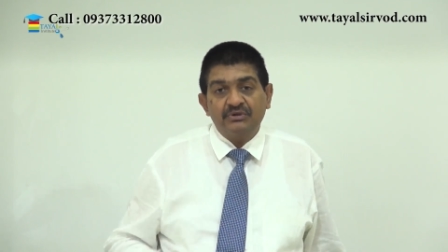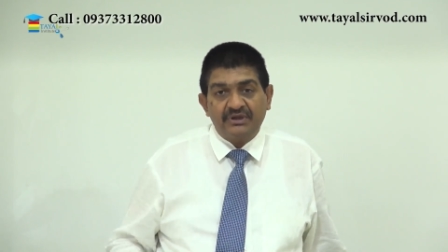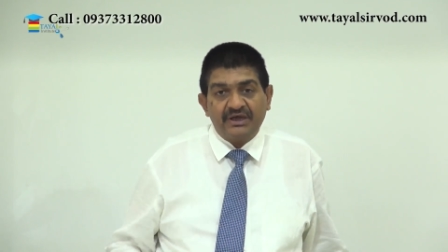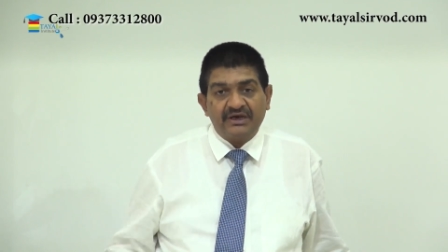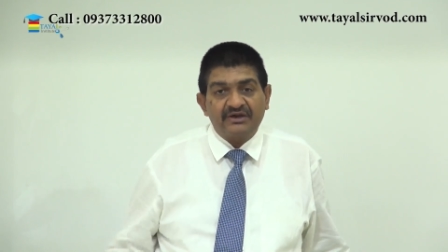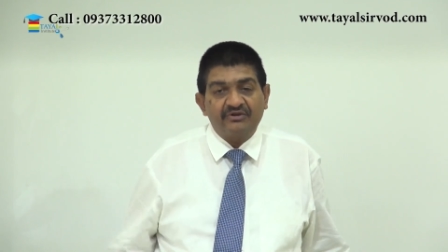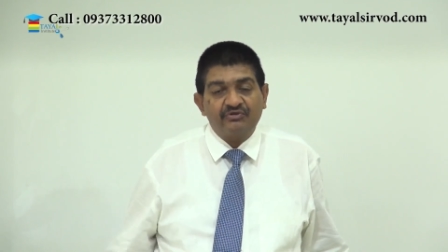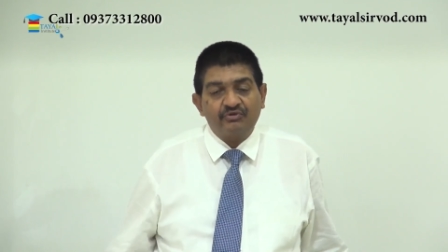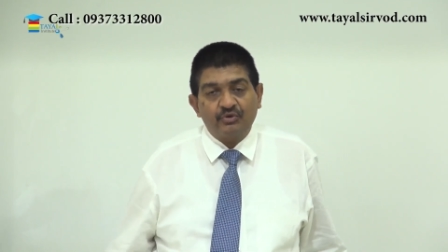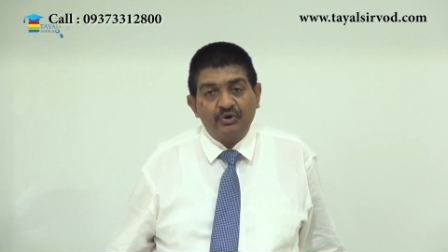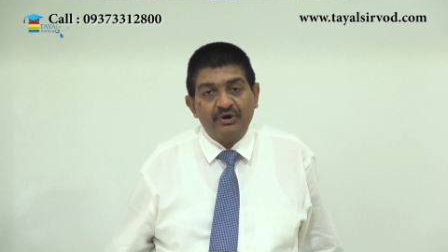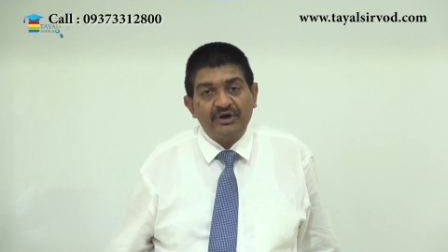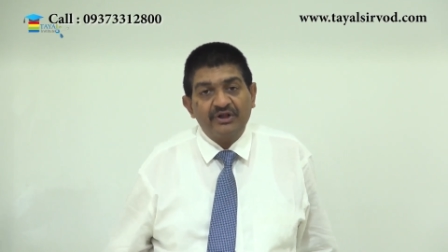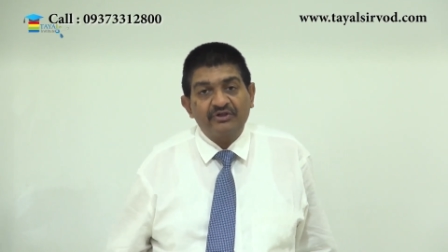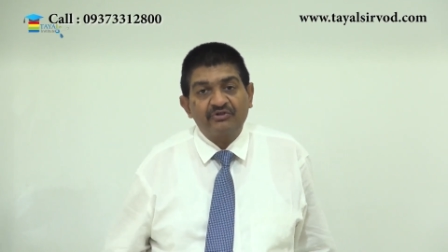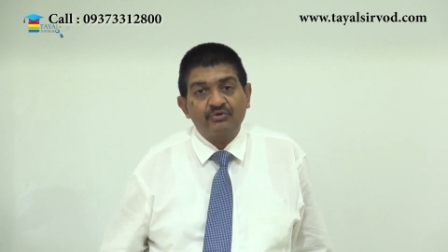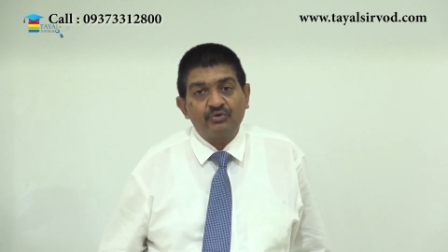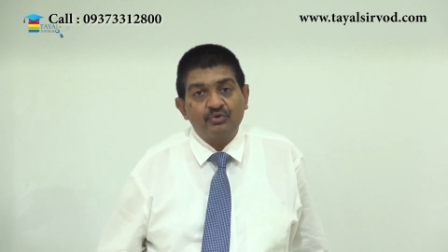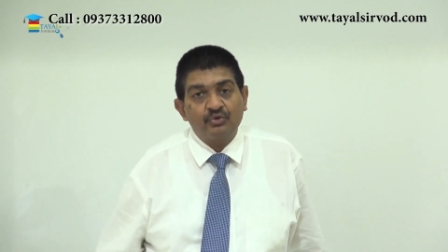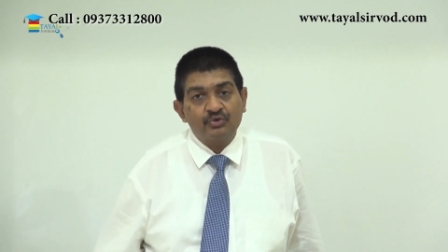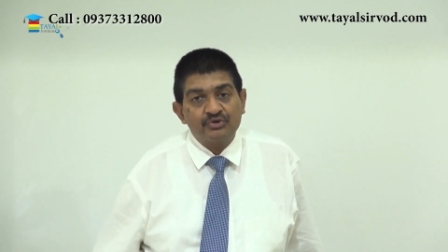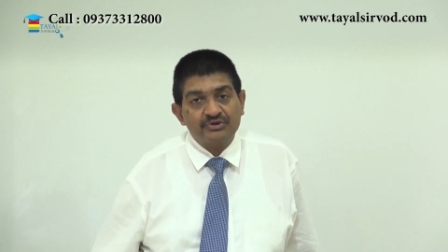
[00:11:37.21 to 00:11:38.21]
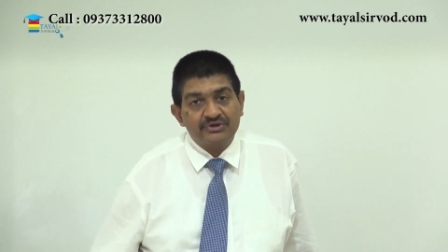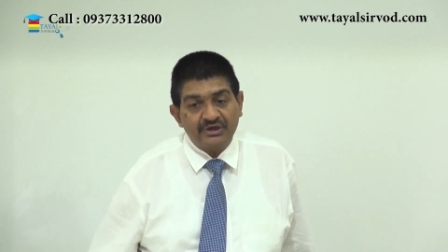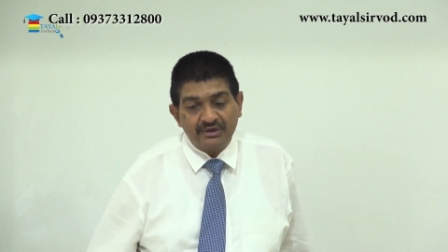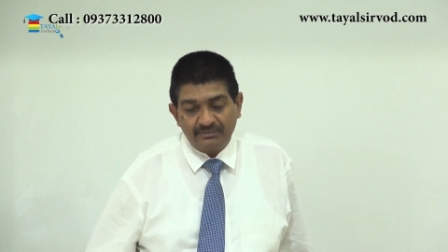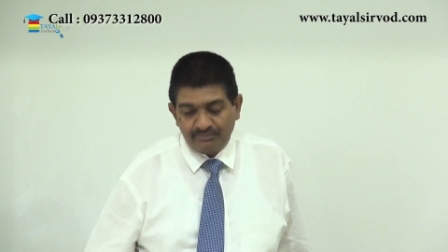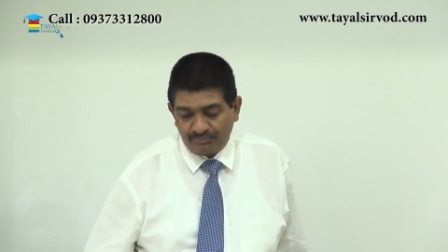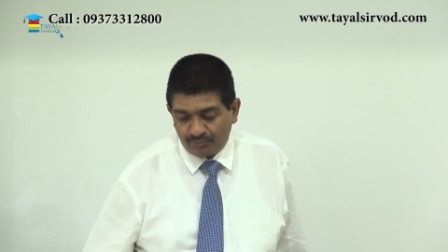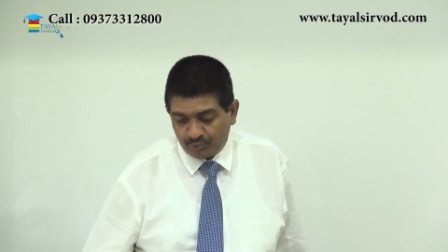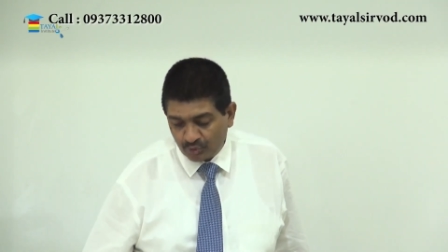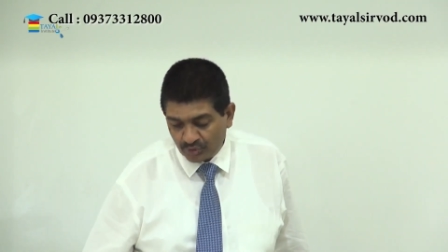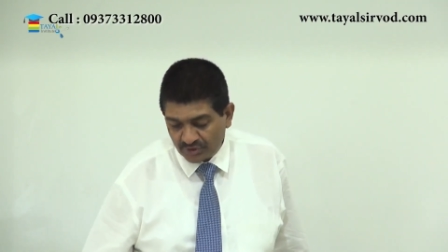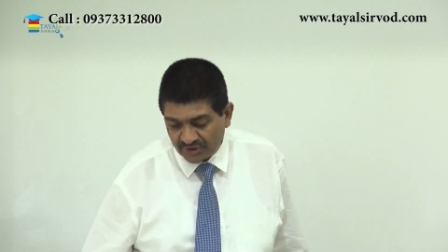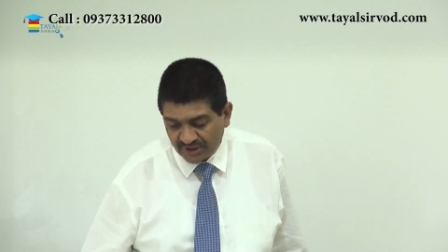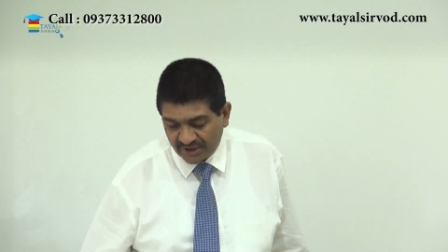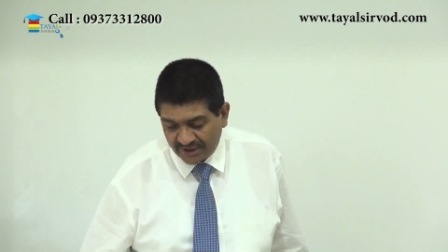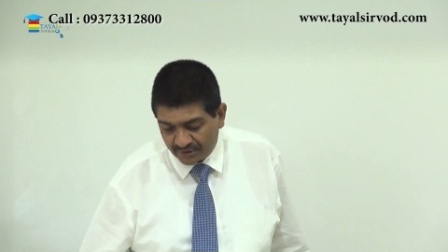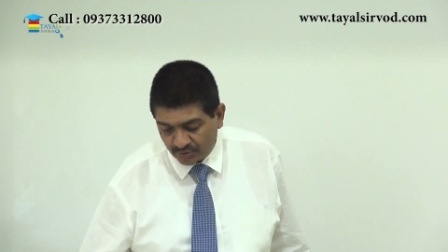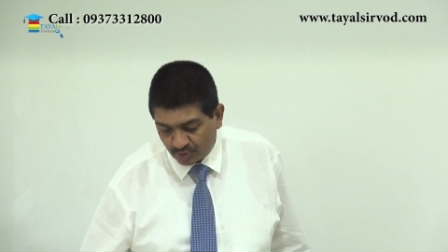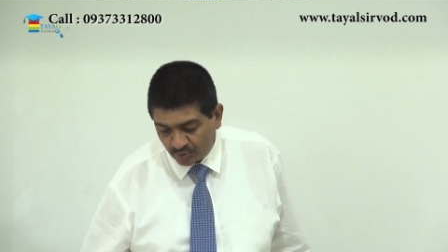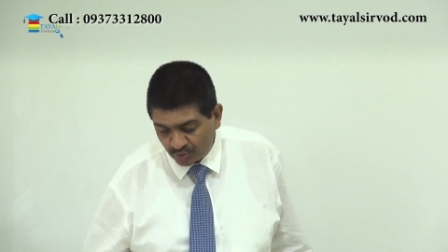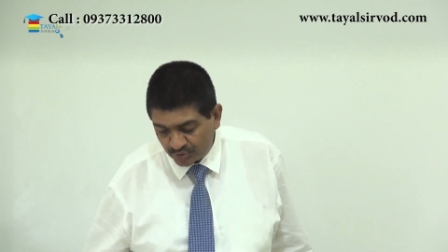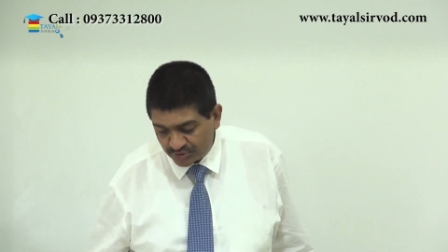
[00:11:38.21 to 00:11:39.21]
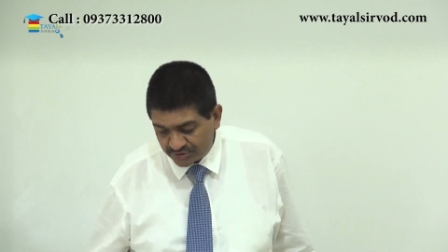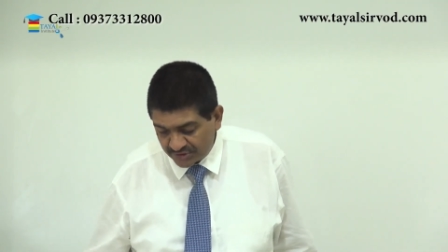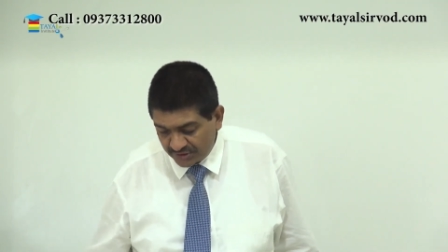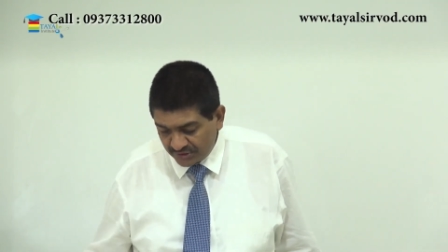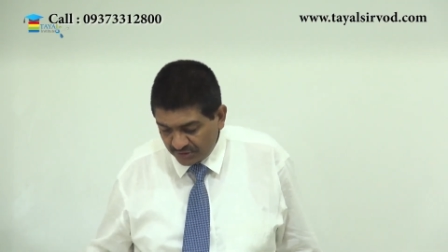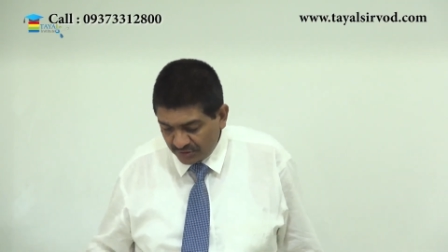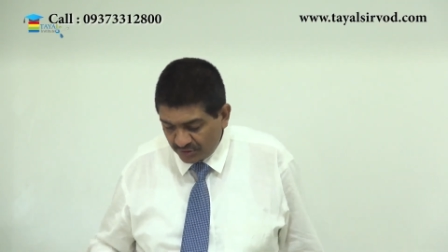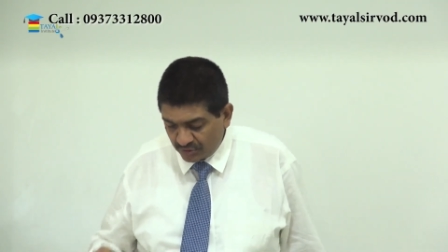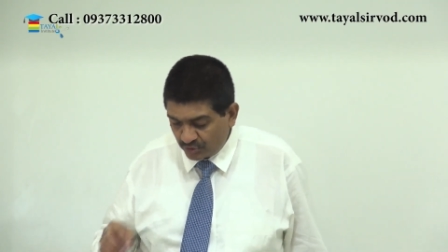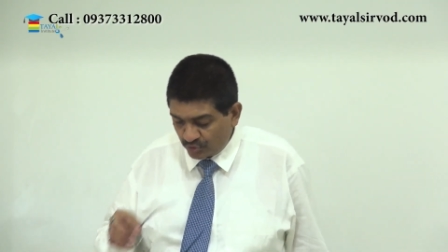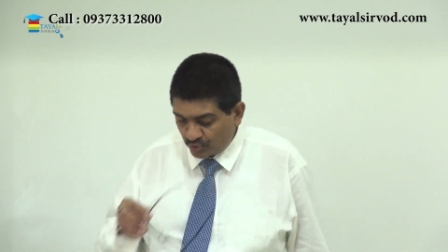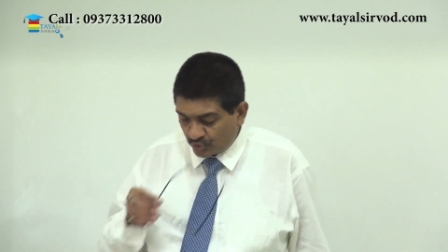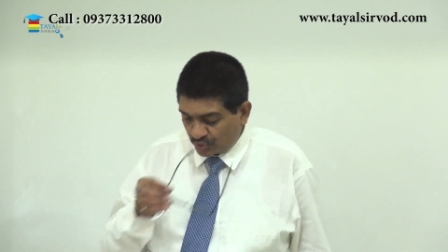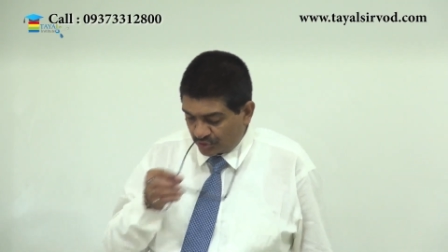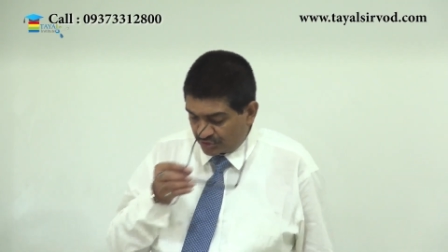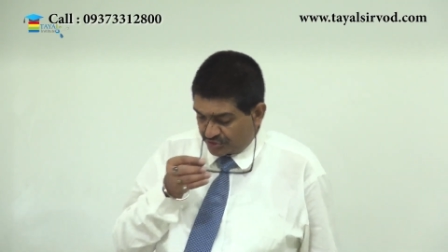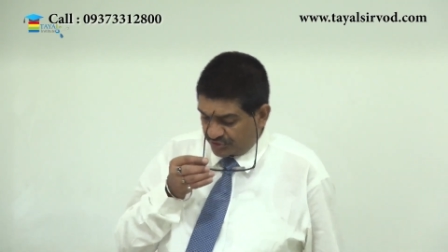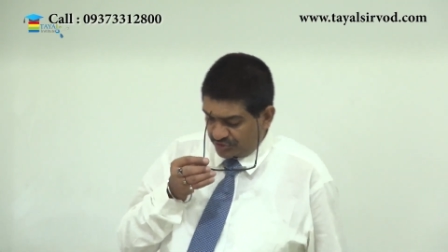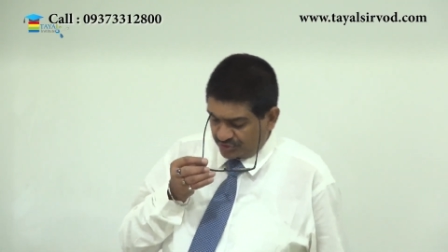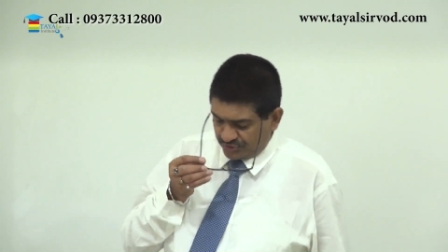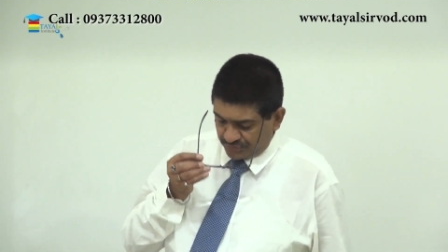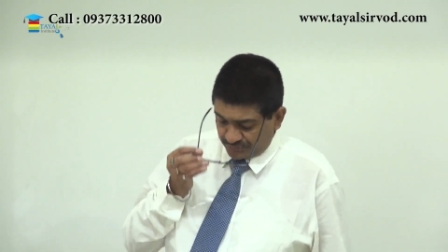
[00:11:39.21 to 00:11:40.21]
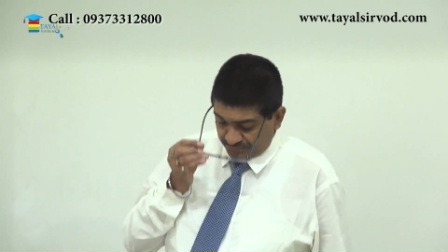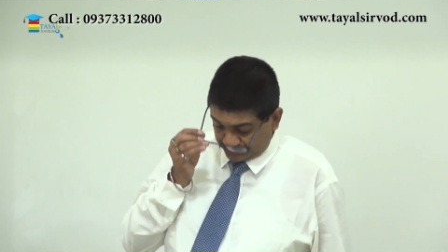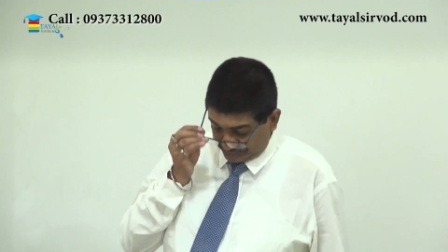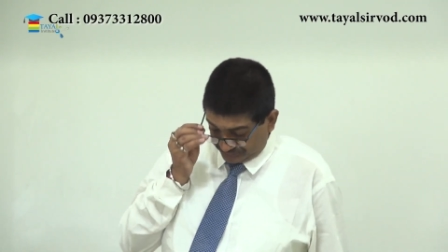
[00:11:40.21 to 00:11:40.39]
that is called as coastal port and coastal goods.